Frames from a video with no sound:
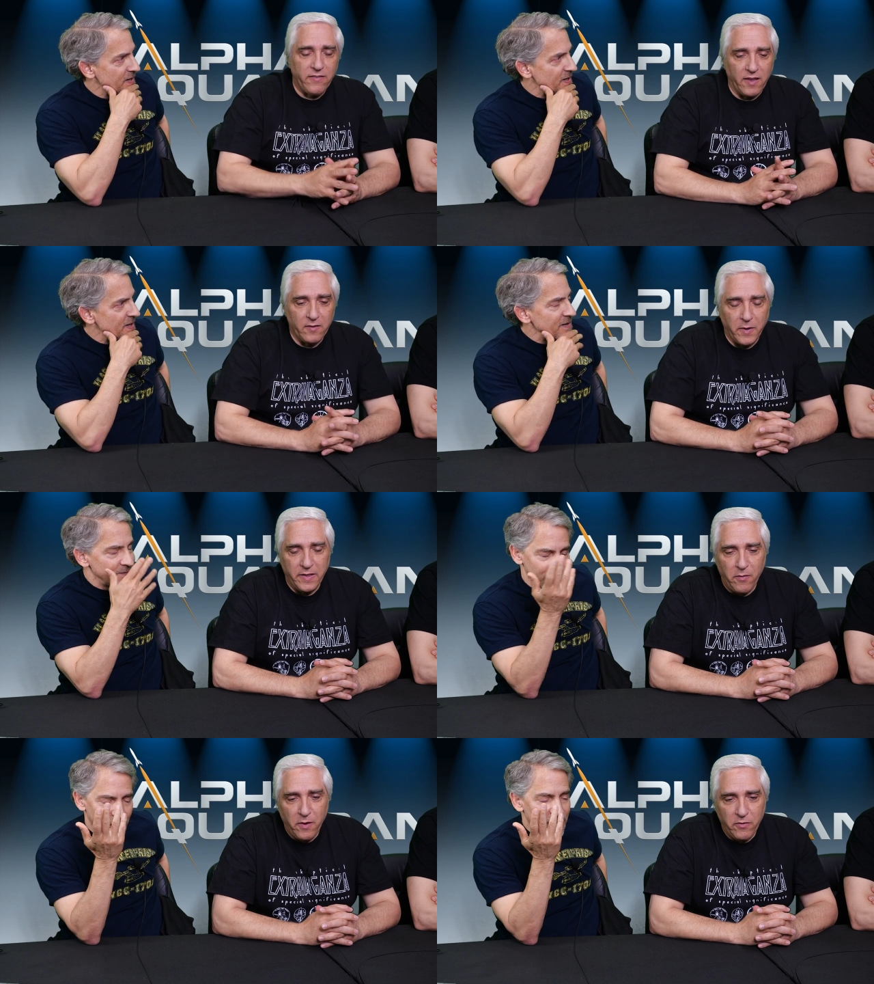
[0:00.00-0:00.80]
Speaker 1: things,
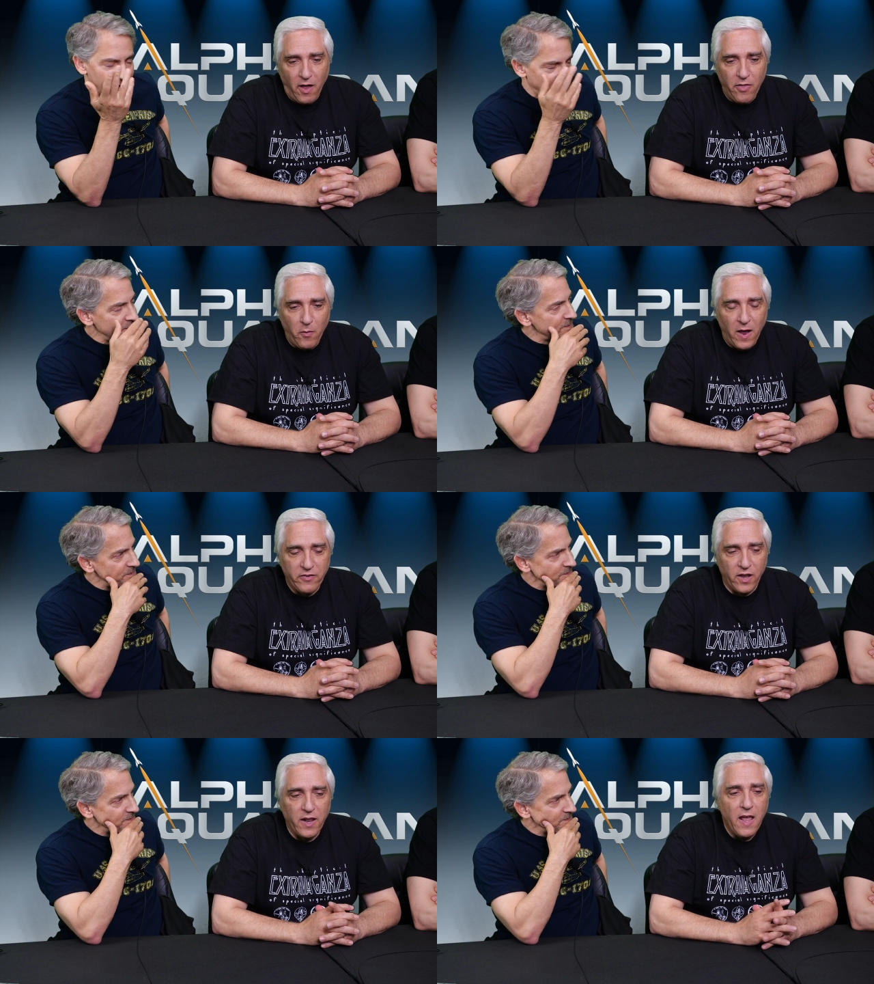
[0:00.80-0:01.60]
but they, well, it was yeah.
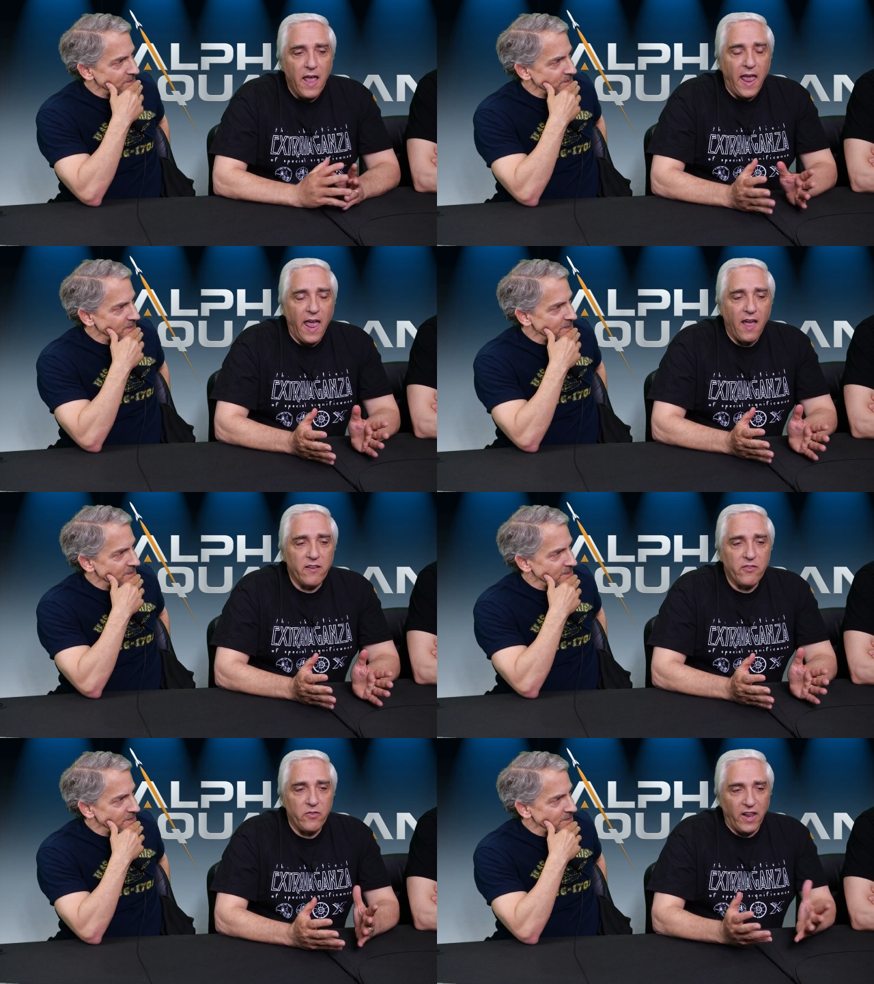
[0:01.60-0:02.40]
otherwise good.
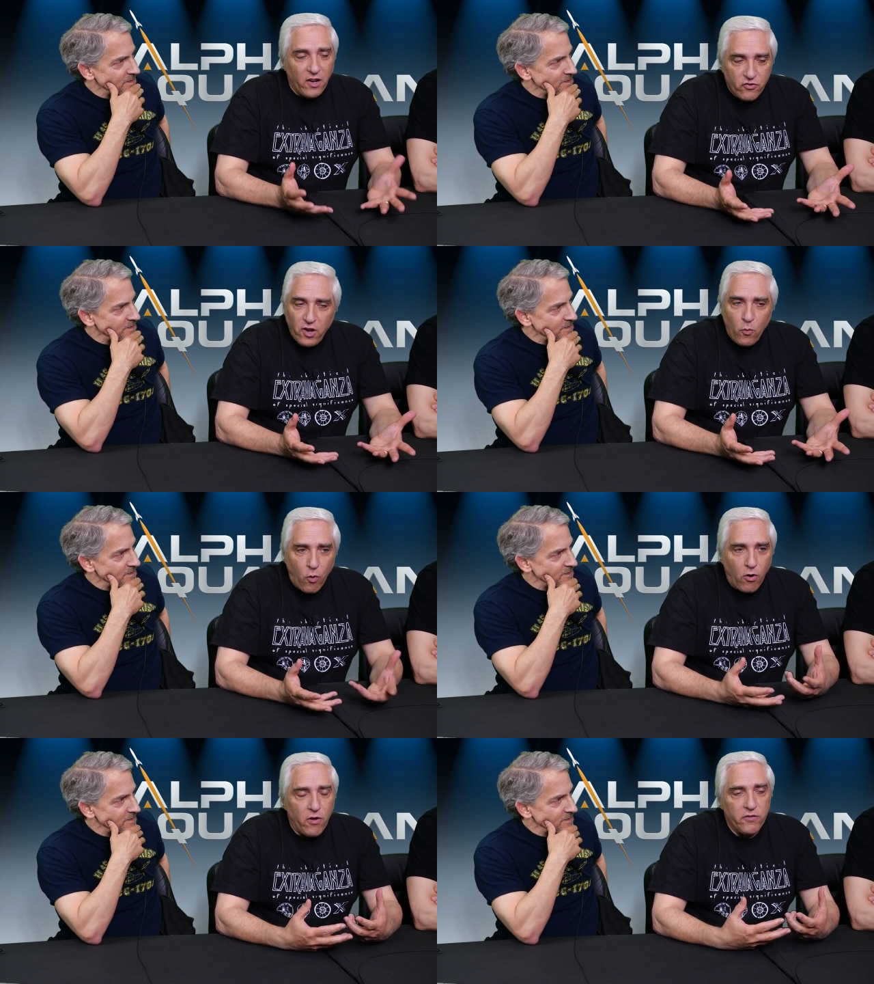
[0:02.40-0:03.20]
And so it's an interesting
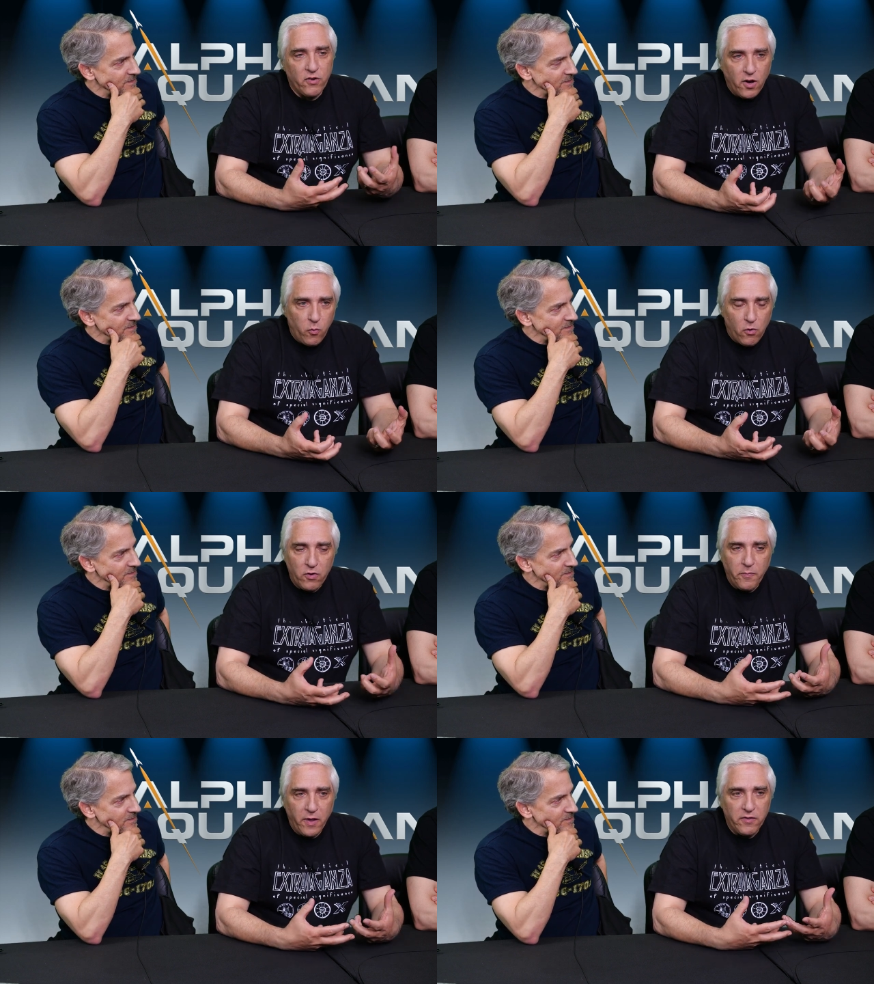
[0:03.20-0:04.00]
world, good
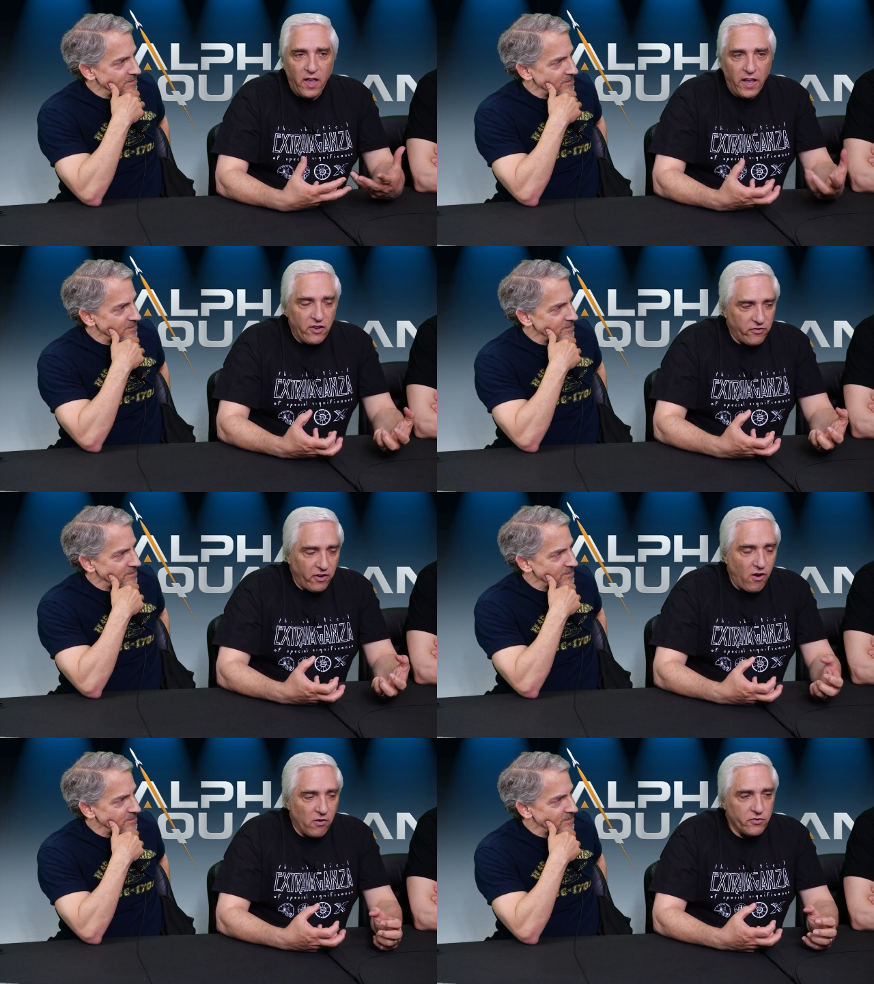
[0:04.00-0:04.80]
world building,
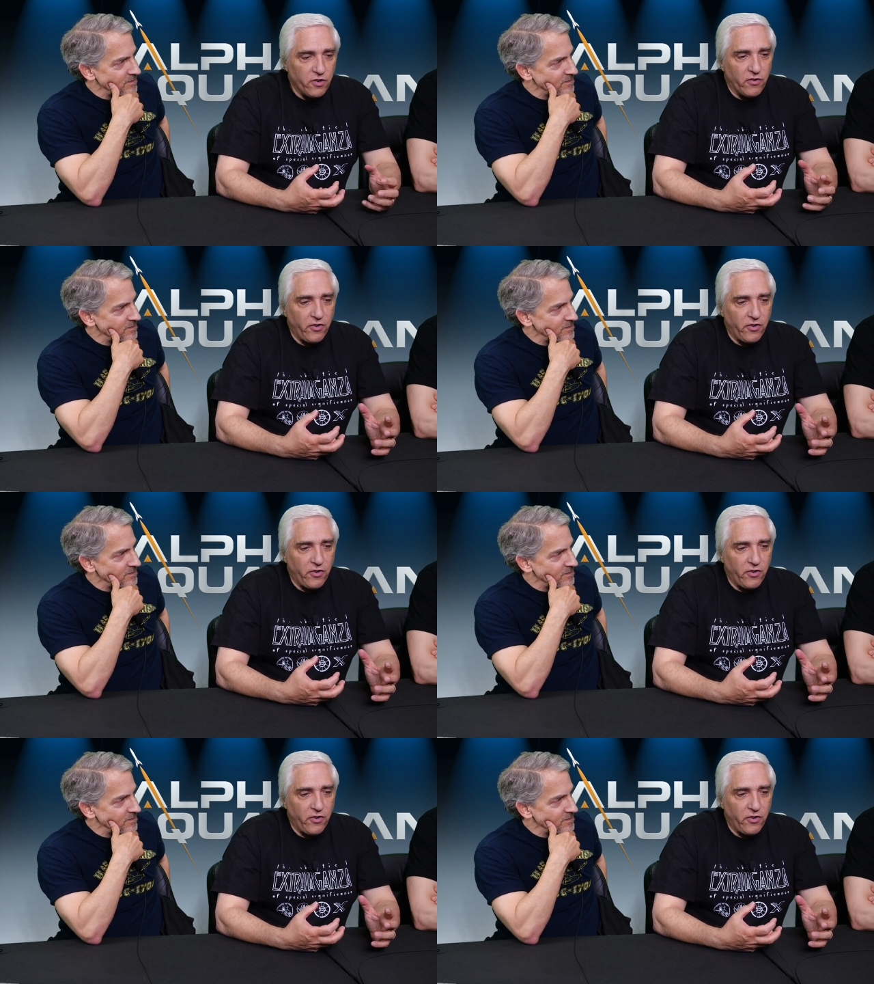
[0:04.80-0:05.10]
interesting culture.